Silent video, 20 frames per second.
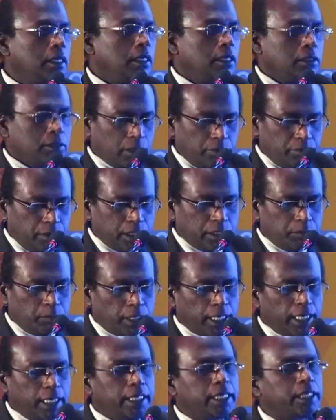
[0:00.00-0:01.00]
So which
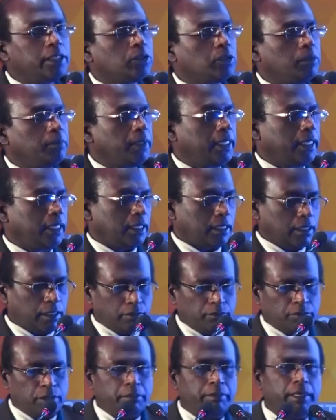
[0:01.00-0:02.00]
modality is superior?
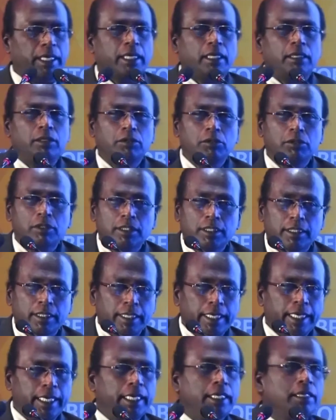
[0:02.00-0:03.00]
Way back in
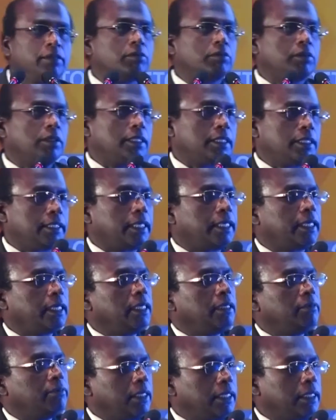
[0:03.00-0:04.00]
2009,
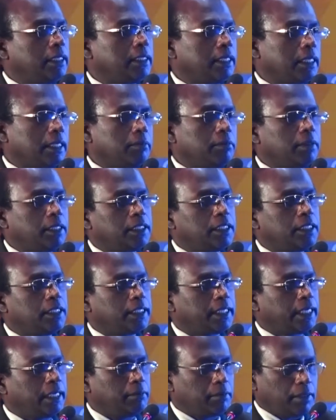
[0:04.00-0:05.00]
2013, various recommendations
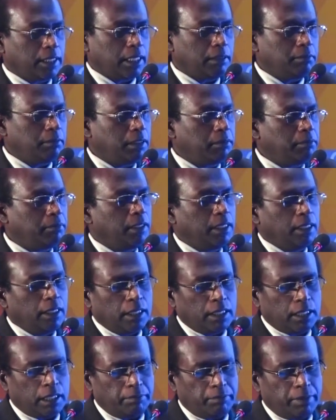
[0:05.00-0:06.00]
came up
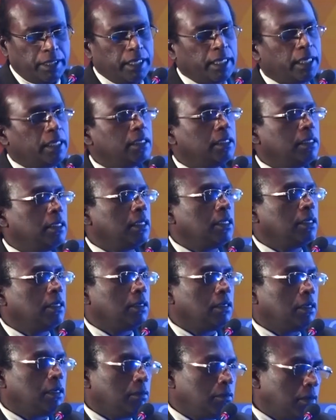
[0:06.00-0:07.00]
comparing
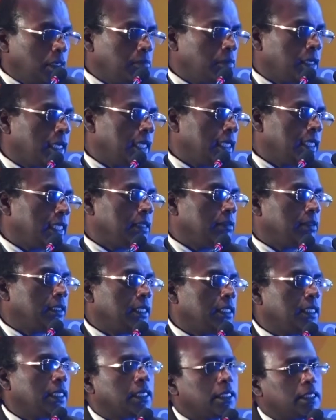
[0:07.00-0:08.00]
one modality with the
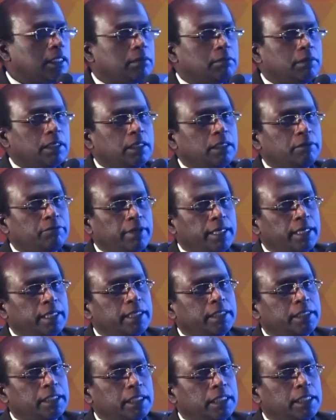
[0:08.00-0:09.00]
other. It
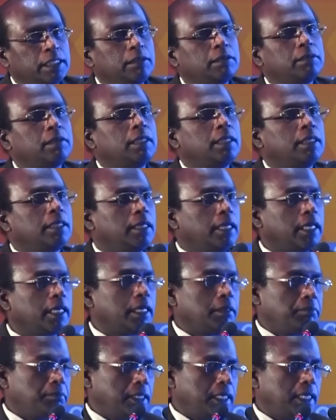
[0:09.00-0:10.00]
finally turned out like
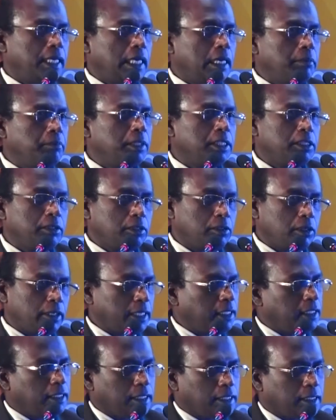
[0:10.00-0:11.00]
comparing apples with
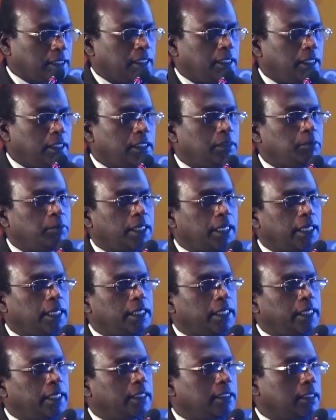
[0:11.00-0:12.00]
oranges. Each
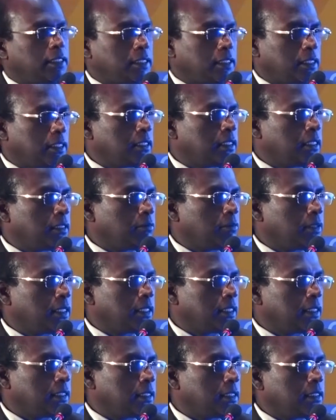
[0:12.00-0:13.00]
modality has its strengths and
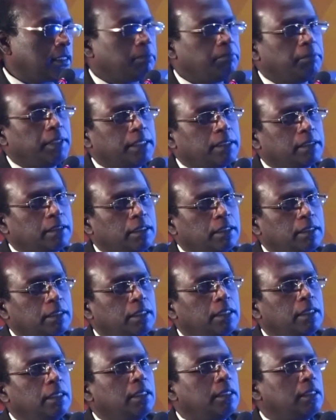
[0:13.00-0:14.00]
weaknesses based on
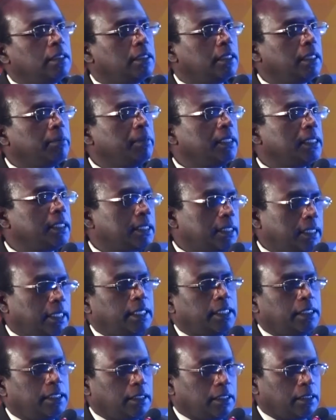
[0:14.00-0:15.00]
the imaging
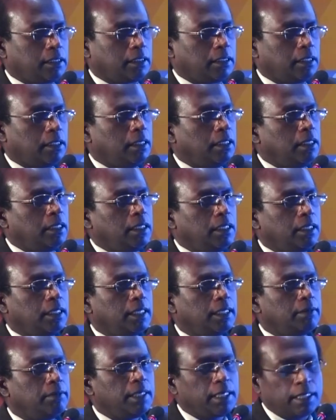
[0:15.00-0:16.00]
strategies in a
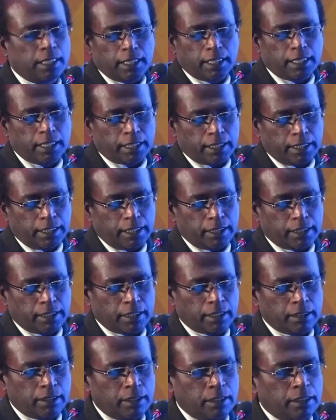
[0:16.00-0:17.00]
given clinical
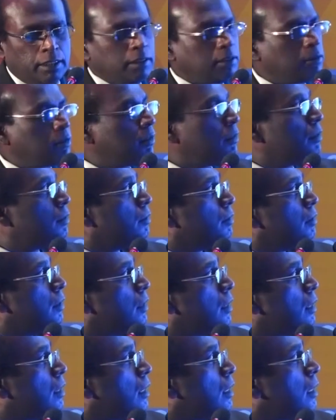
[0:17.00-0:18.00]
condition. So
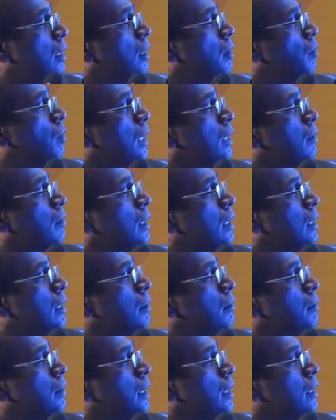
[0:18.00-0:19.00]

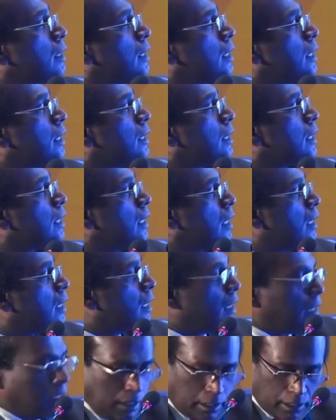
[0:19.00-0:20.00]
then the recent
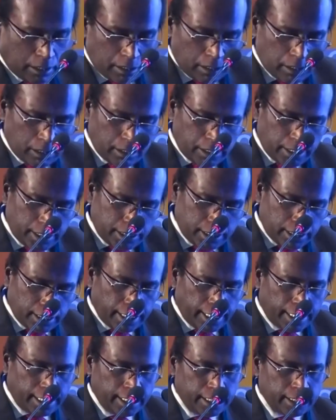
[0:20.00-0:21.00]

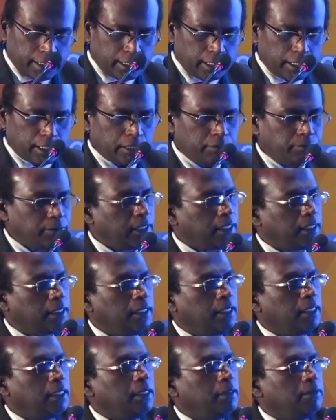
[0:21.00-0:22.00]
guidelines are shifted,
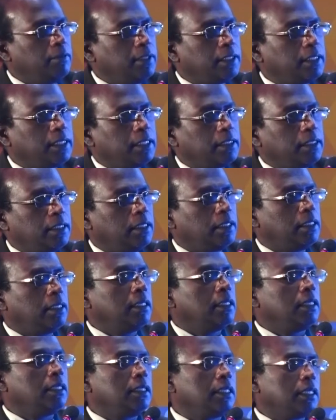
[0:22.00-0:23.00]
which says that
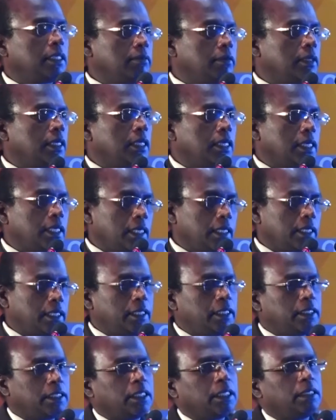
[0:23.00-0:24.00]
in the given clinical
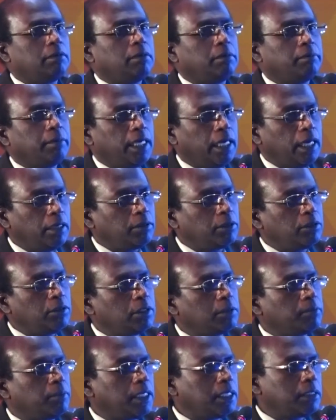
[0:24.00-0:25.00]
condition, we may have to
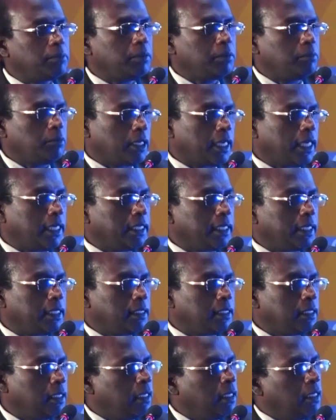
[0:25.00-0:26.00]
use multiple
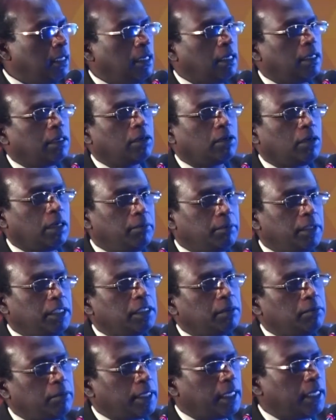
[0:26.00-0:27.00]
modalities, and a
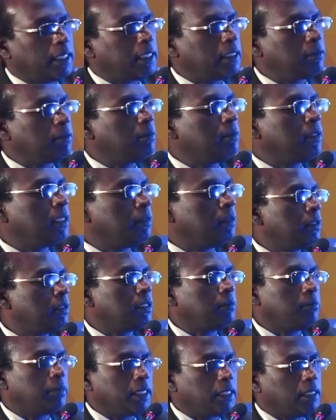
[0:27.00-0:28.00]
combination of modalities will be
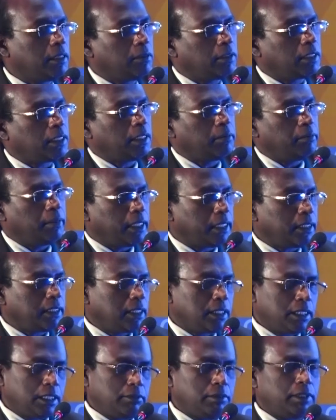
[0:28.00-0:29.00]
to bring out a better
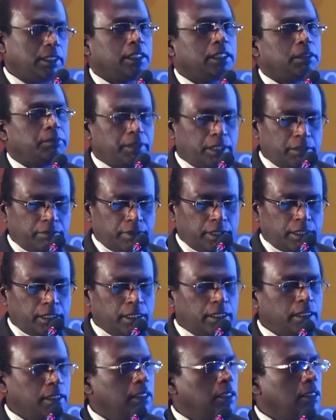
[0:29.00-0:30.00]
sensitivity and
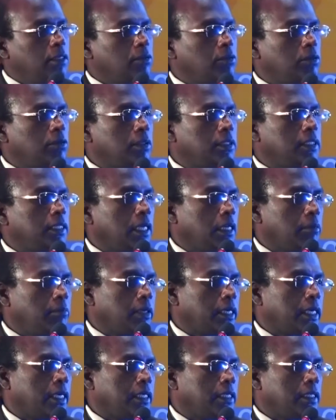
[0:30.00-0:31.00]
specificity. No single
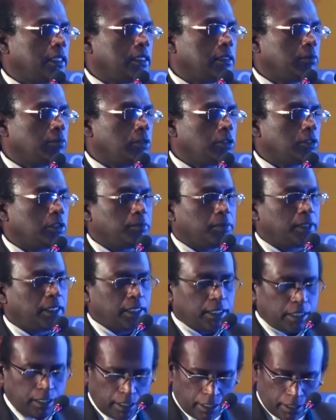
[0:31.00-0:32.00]
modality is more superior
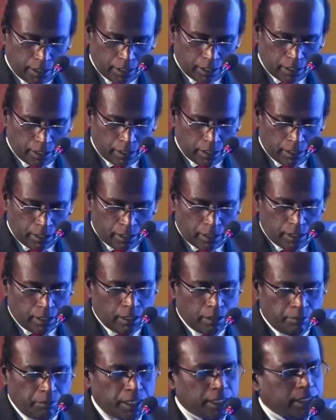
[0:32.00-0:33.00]
than the other.
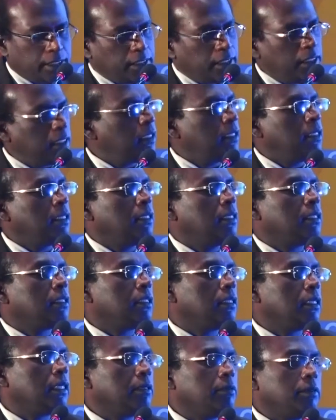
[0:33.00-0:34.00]
But still,
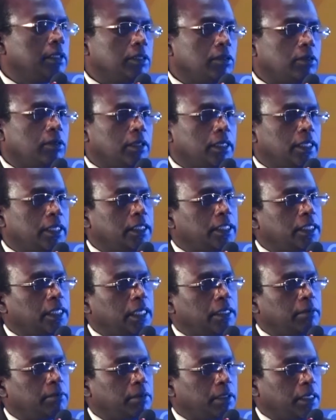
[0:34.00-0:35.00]
the invasive coronary
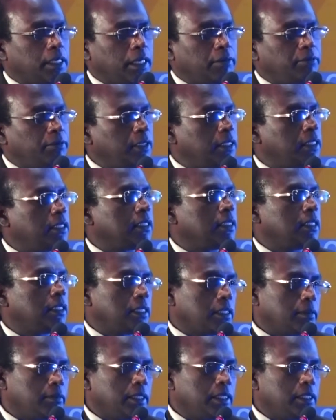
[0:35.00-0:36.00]

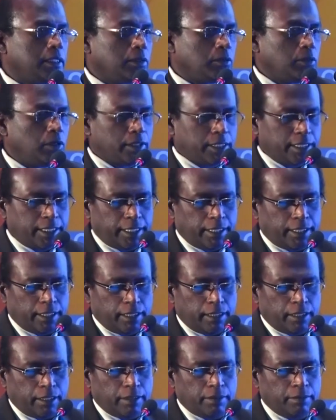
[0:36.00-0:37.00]
angiography remains the gold standard.